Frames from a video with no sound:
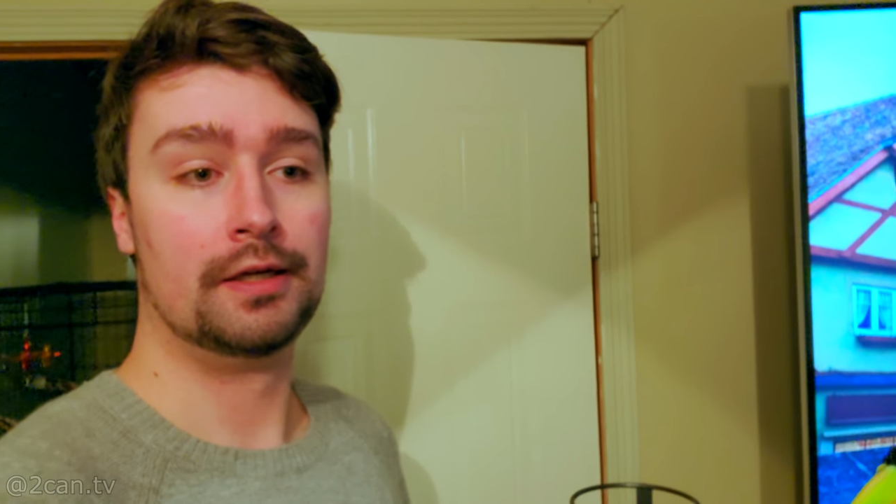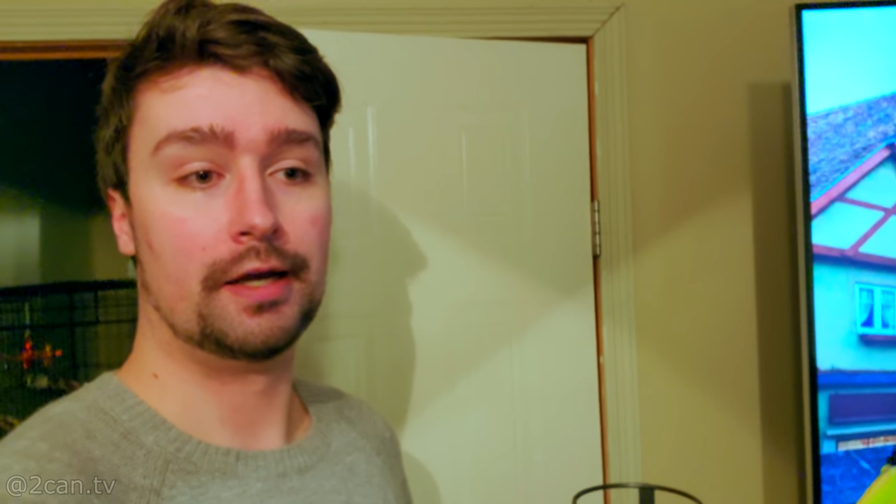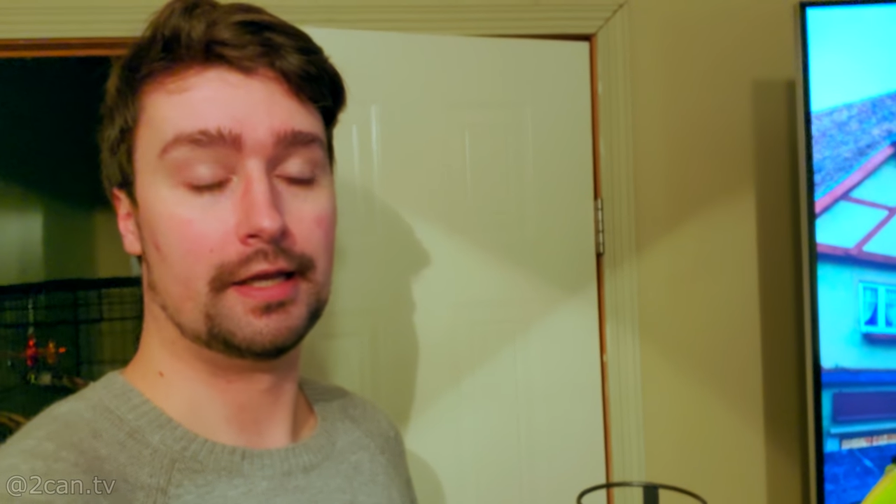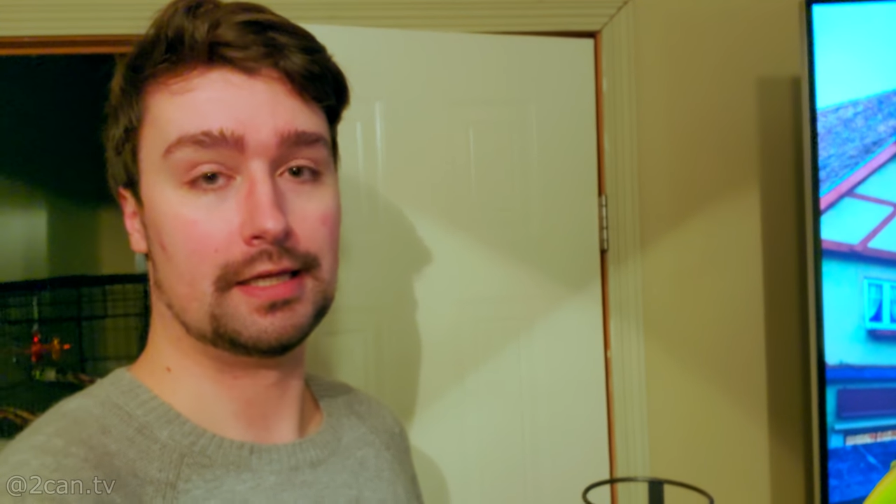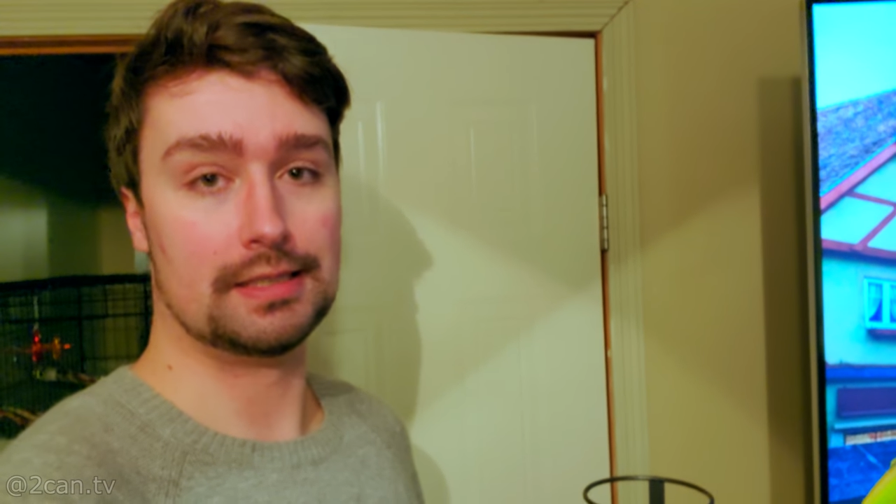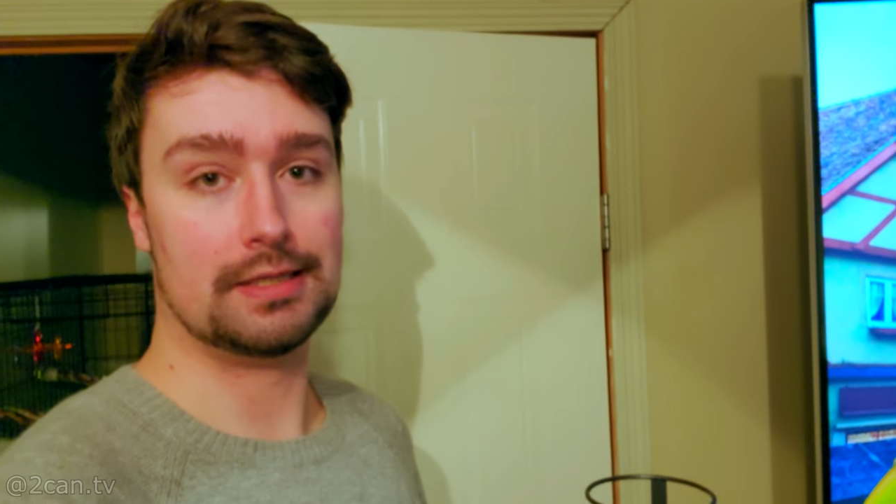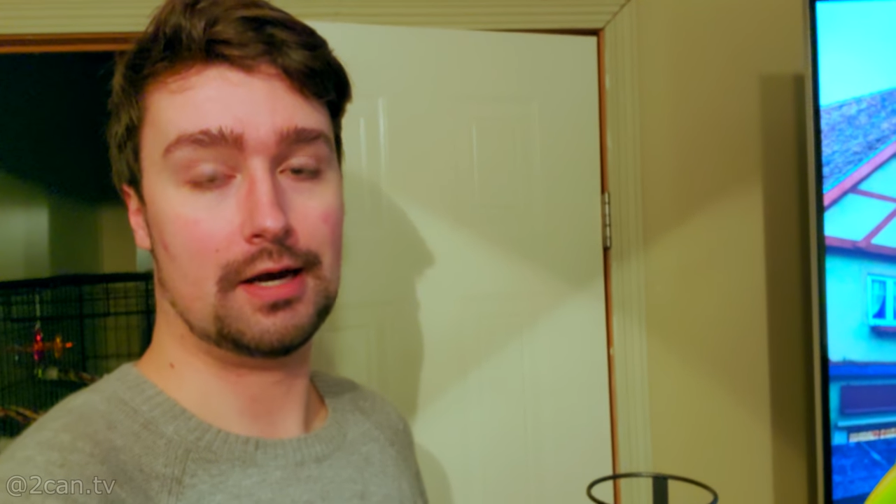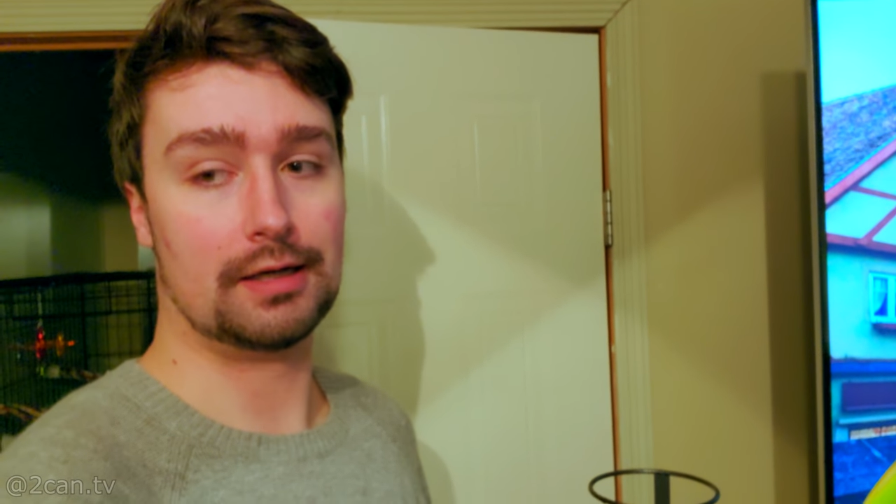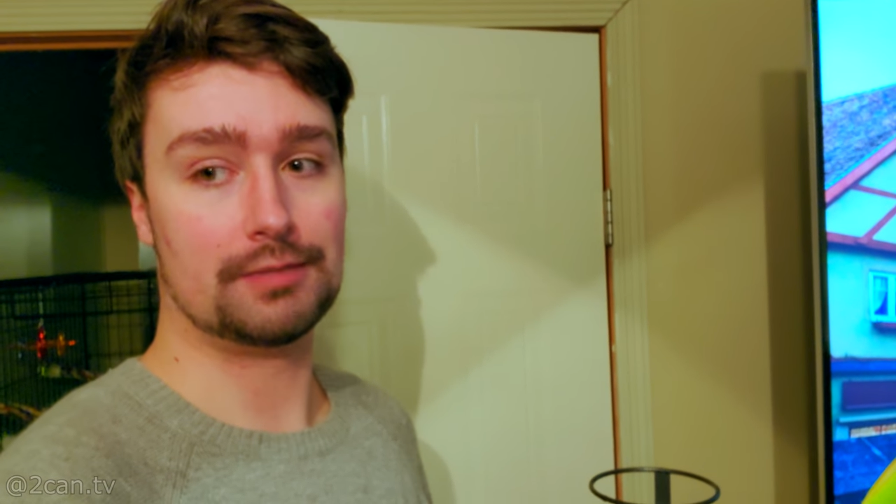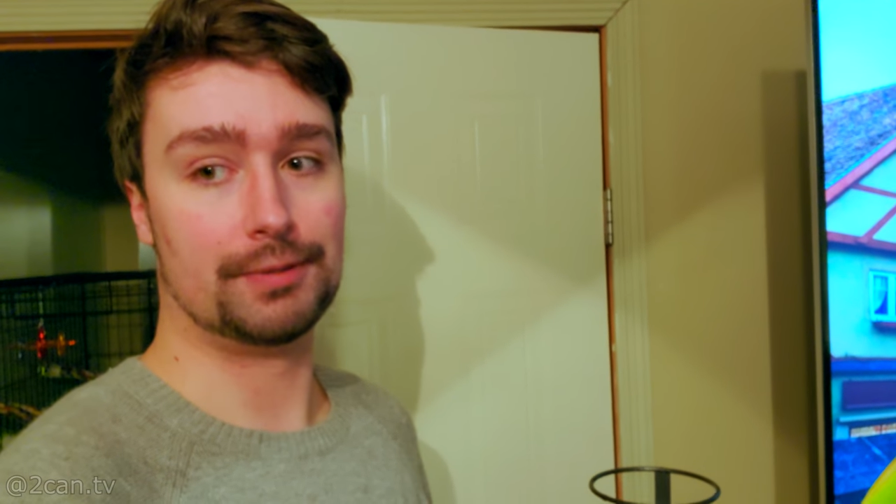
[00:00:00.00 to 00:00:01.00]
And that
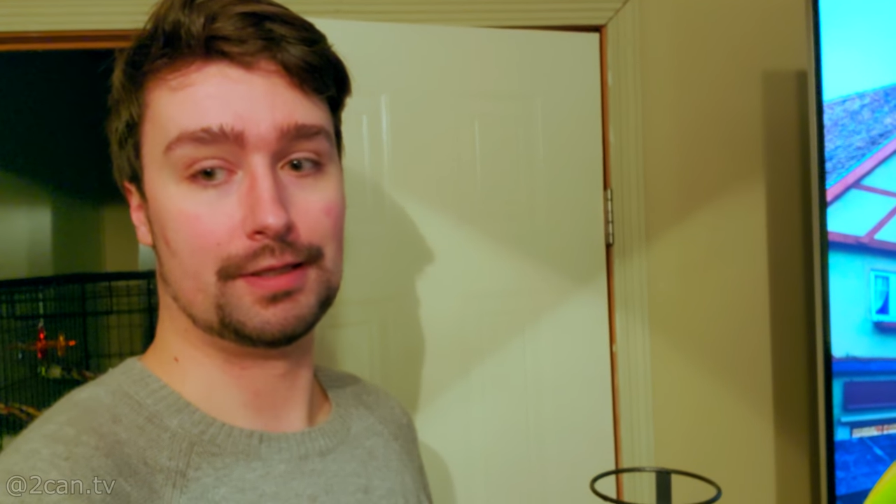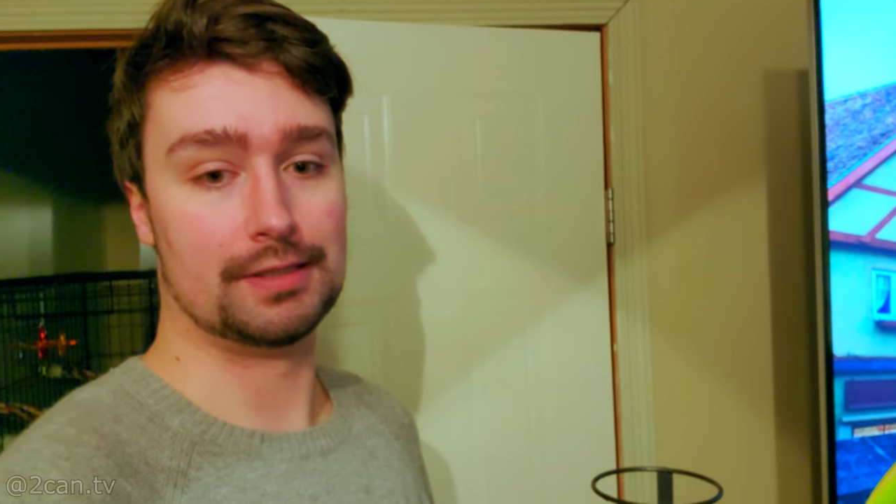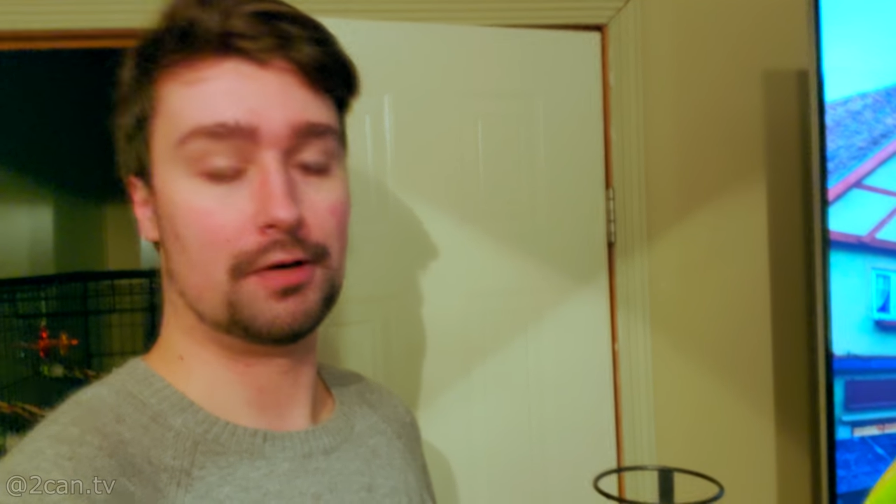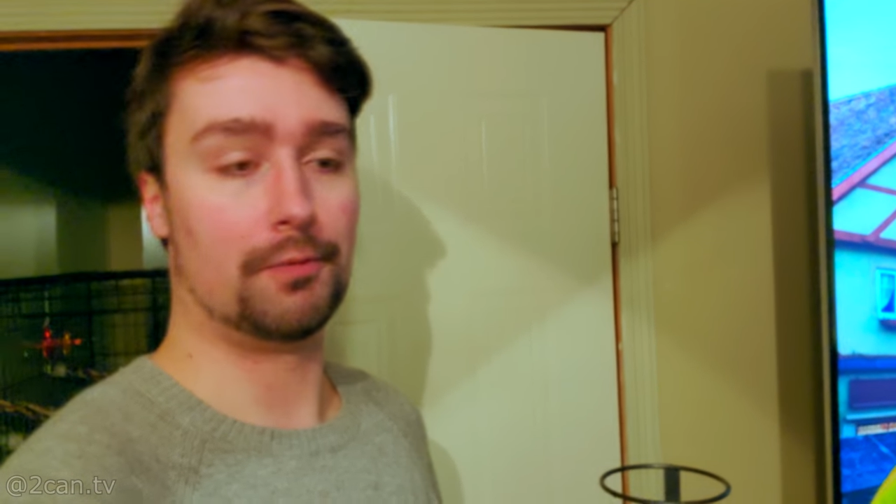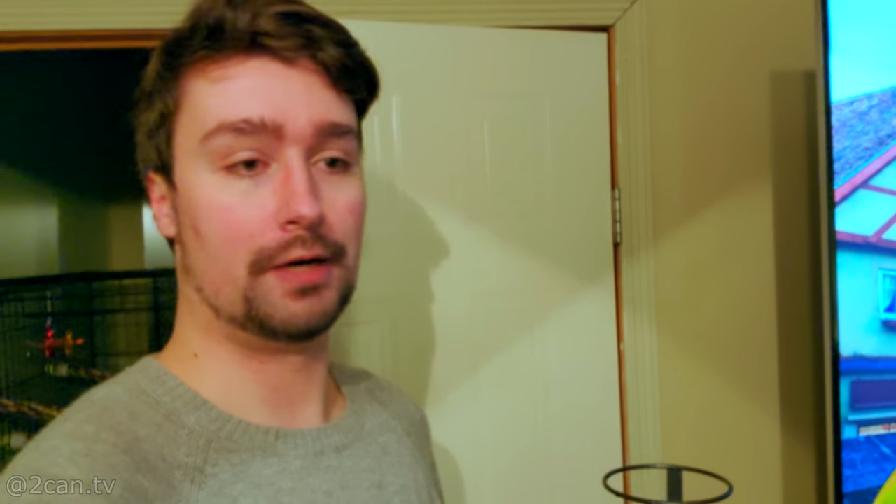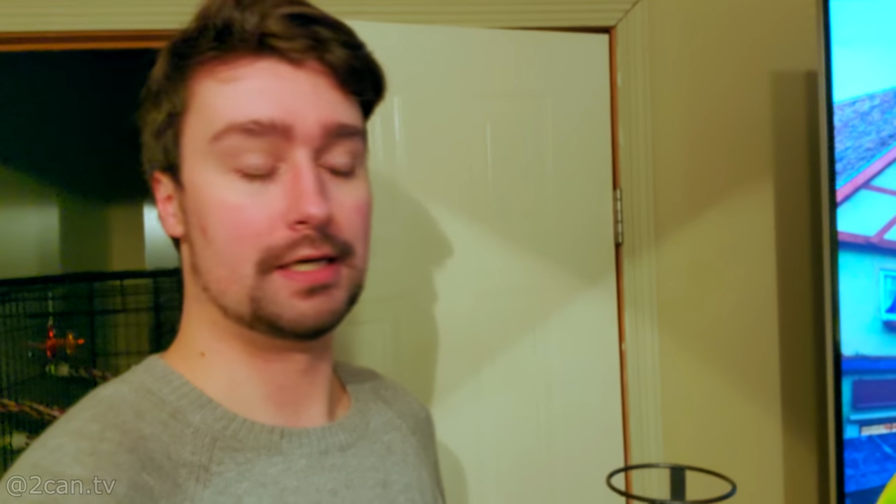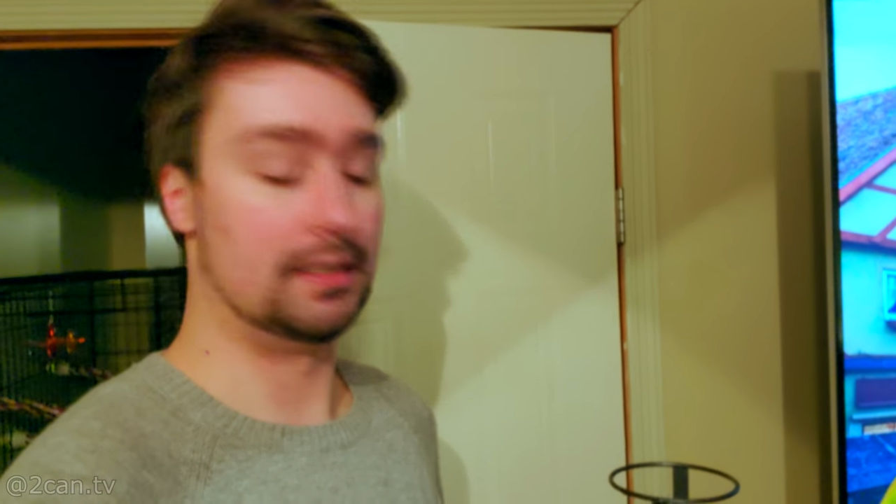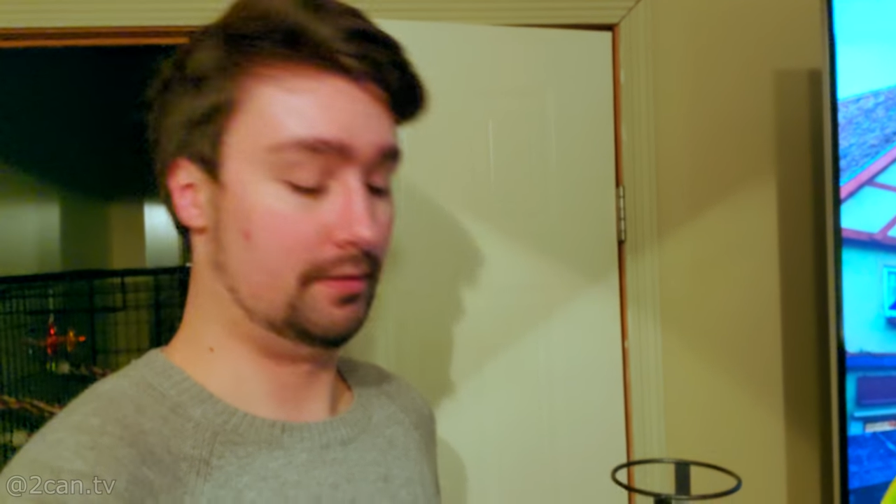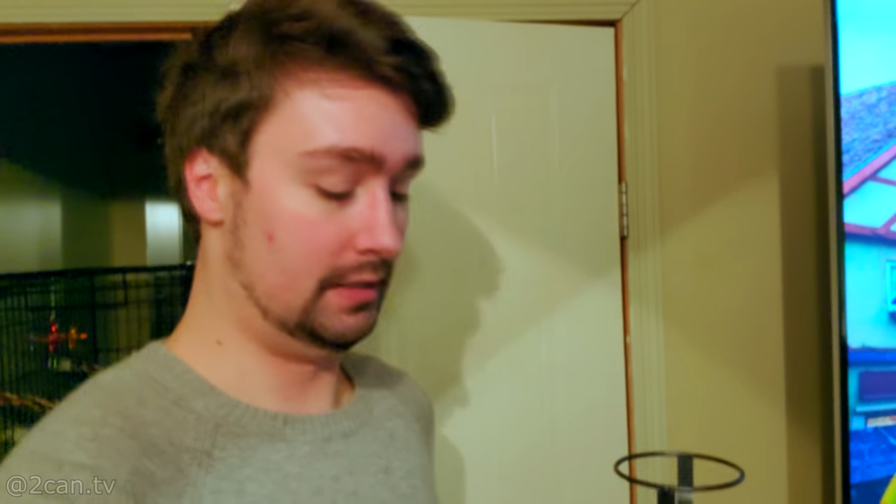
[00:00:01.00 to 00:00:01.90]
sucks, because I don't want to